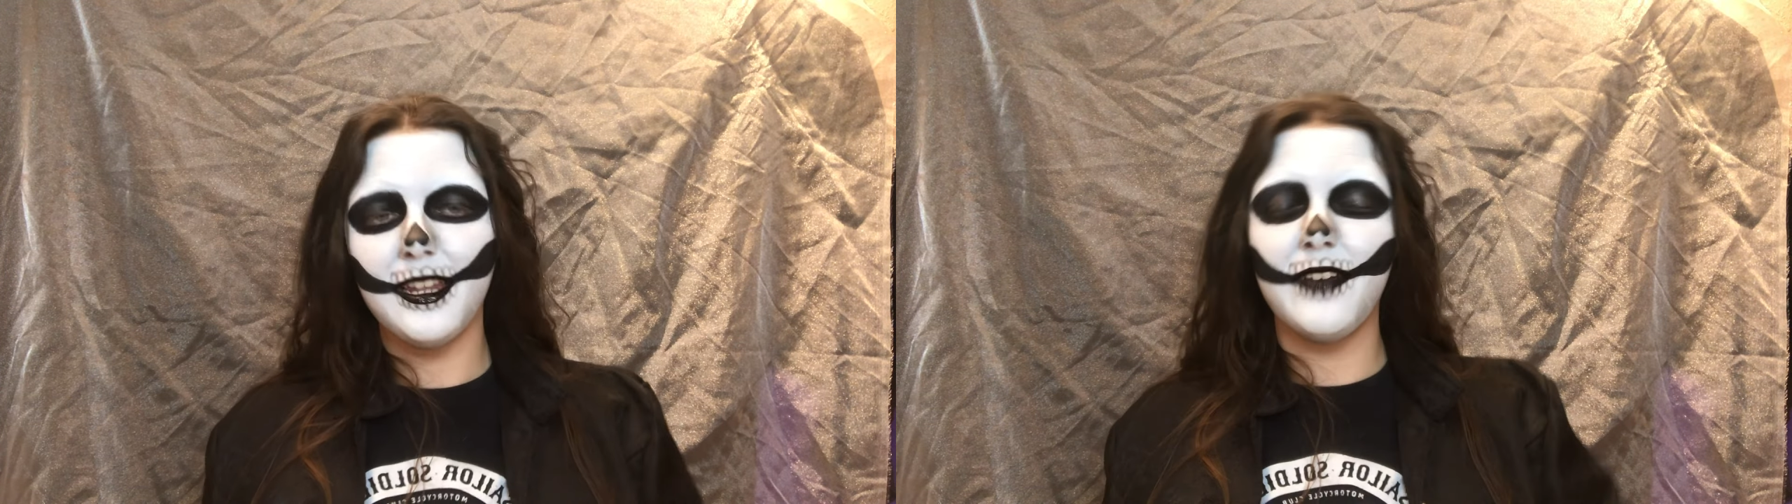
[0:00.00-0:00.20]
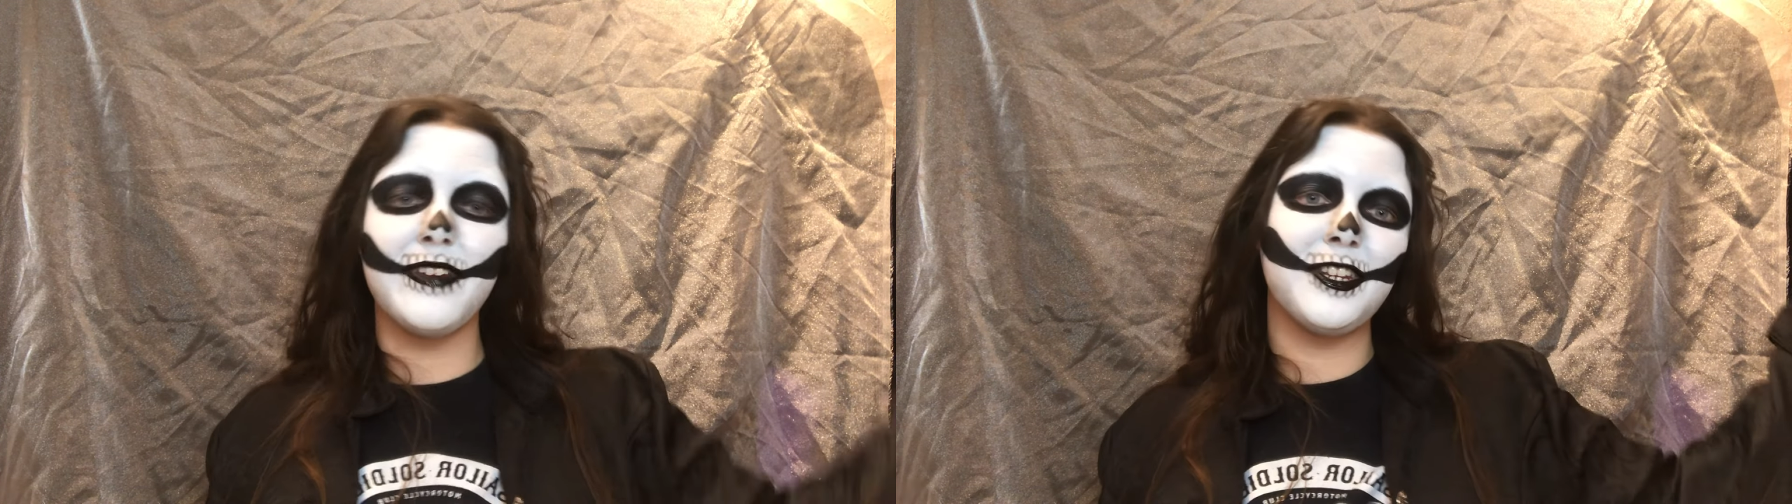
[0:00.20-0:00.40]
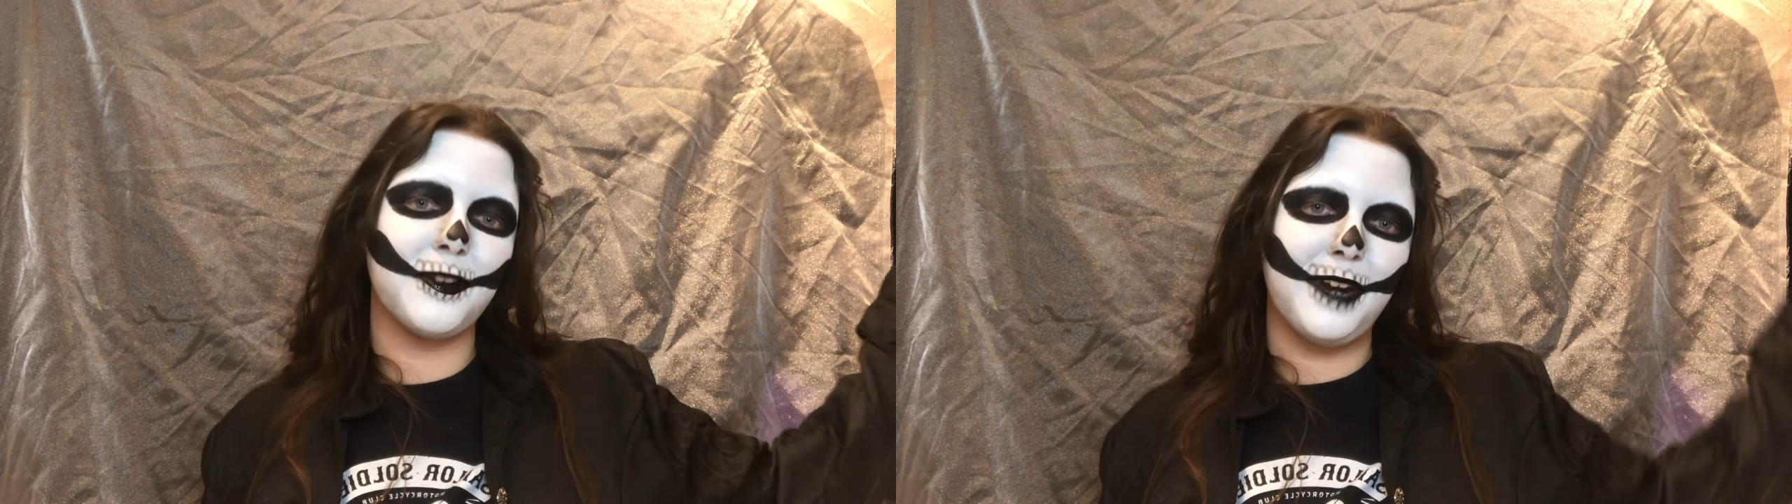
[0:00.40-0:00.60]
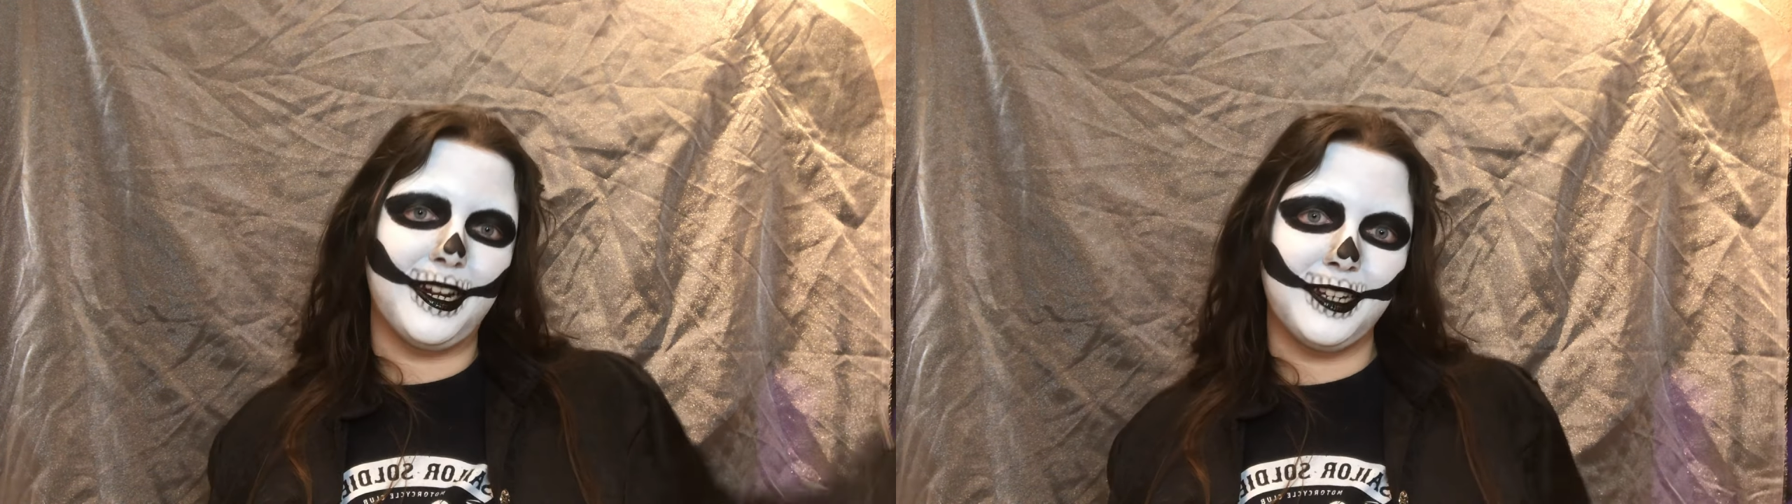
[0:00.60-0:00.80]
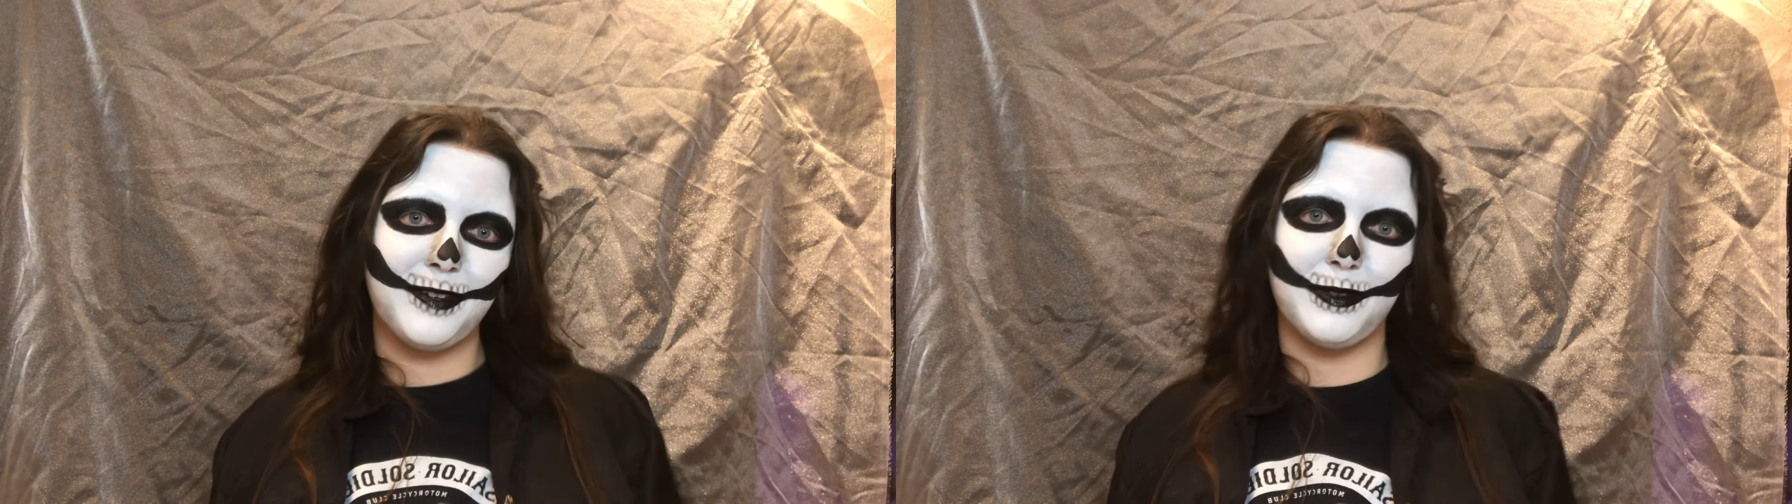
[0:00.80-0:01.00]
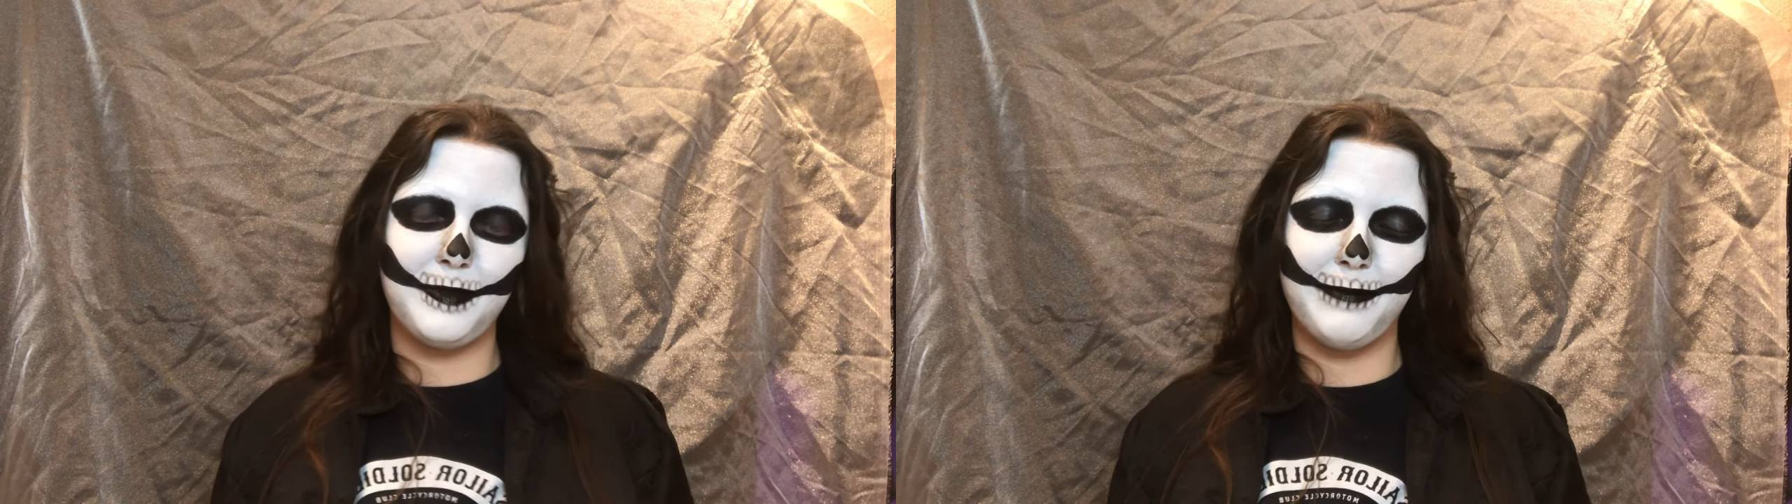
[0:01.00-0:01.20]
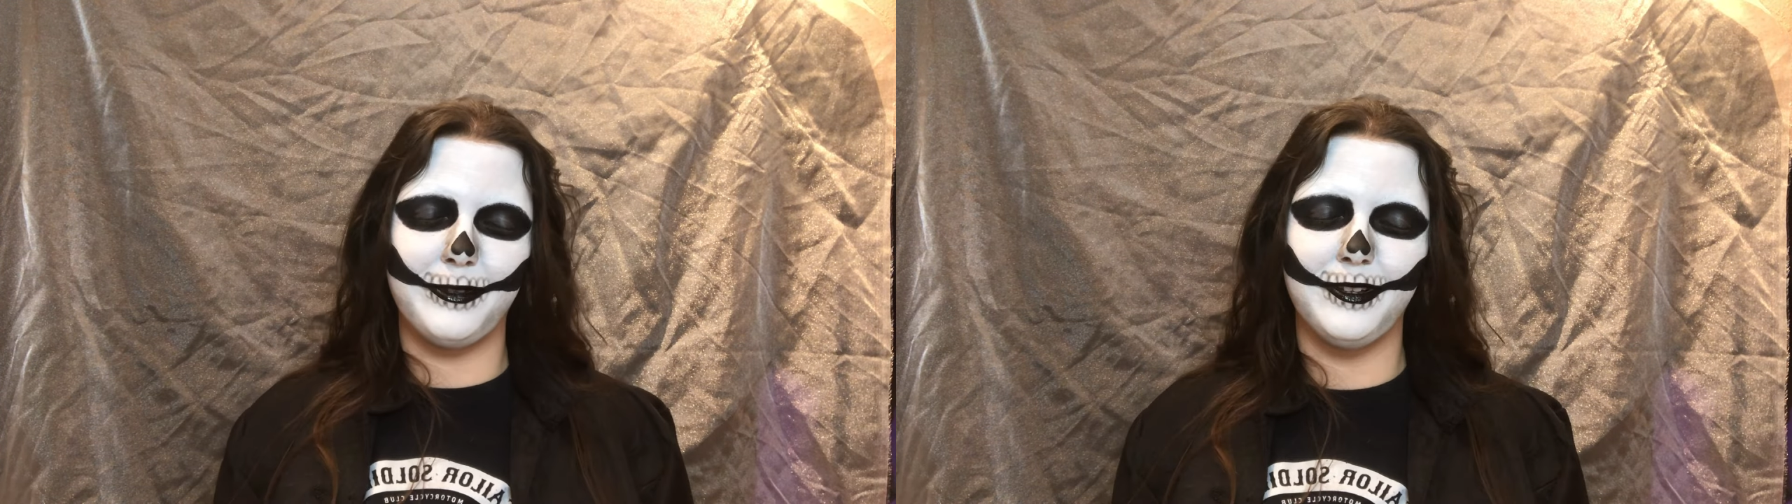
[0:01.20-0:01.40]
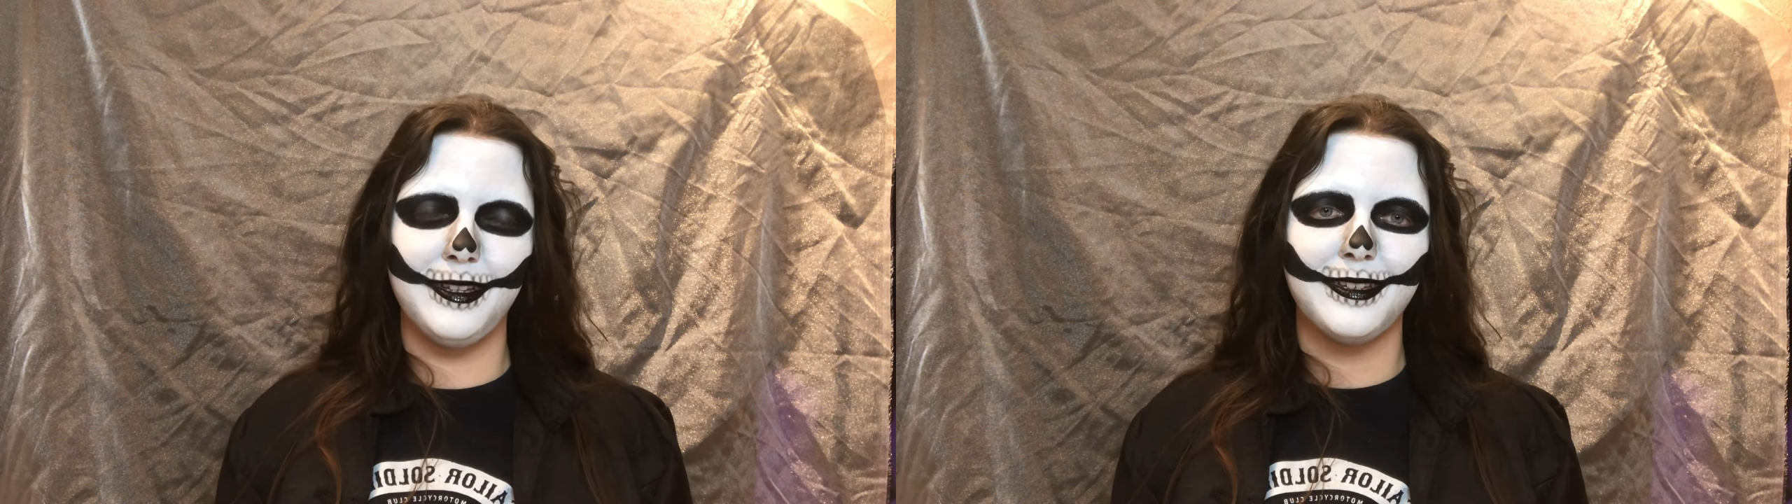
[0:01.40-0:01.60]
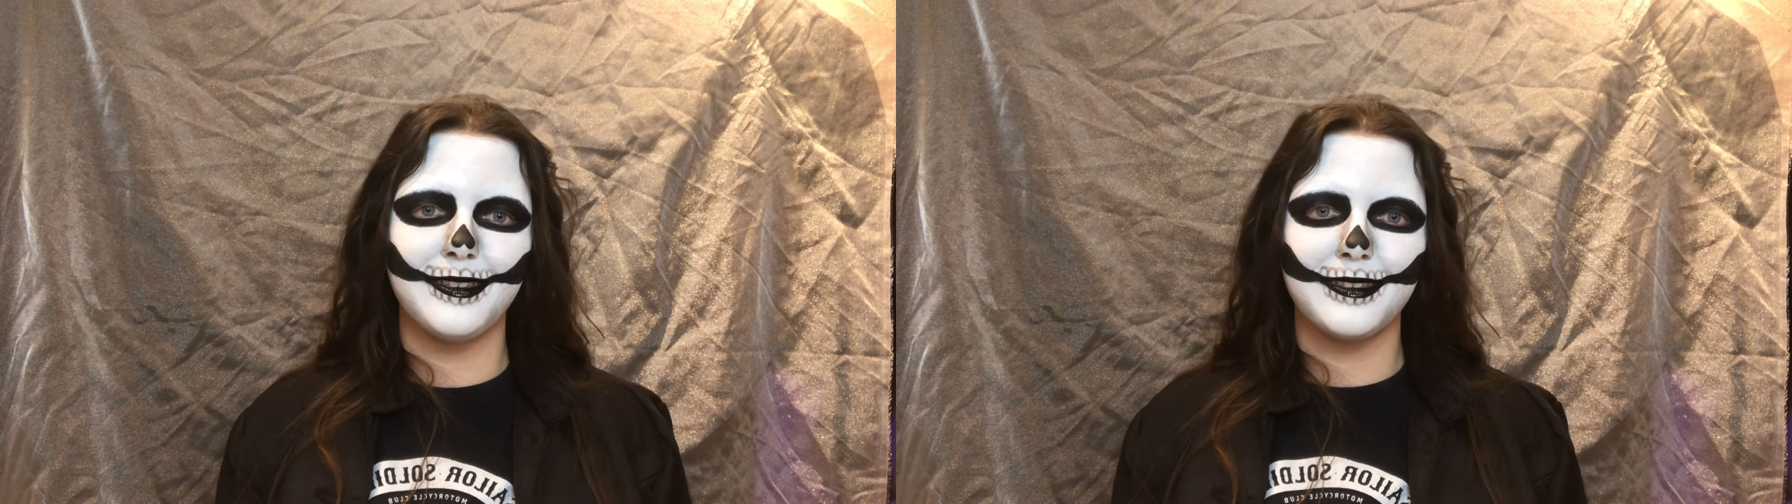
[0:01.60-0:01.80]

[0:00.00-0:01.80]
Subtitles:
I love interacting with people.